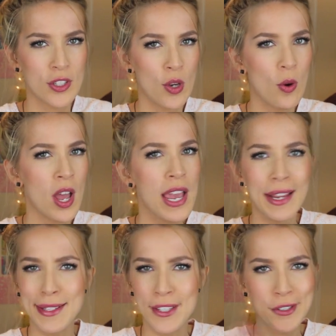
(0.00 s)
So
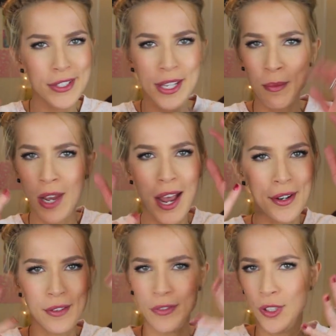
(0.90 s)
is there some
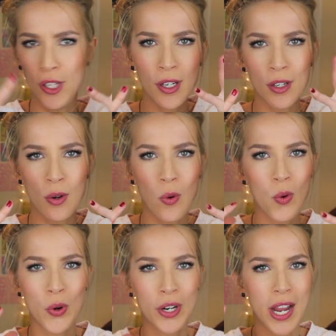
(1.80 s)
kind of look
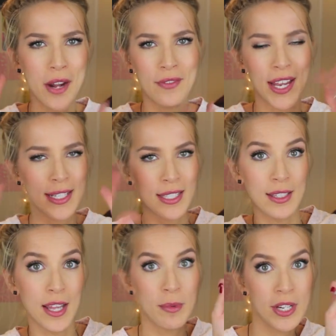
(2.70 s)
or kind of like
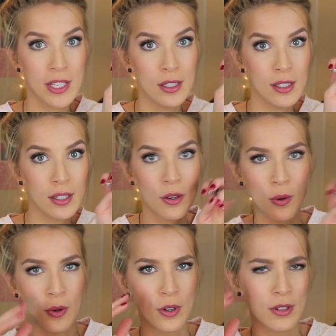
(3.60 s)
celebrity look
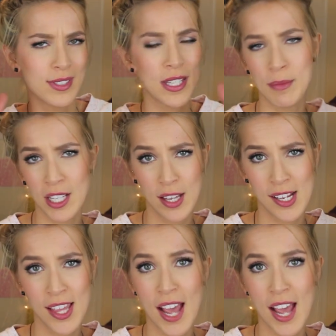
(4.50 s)
or something like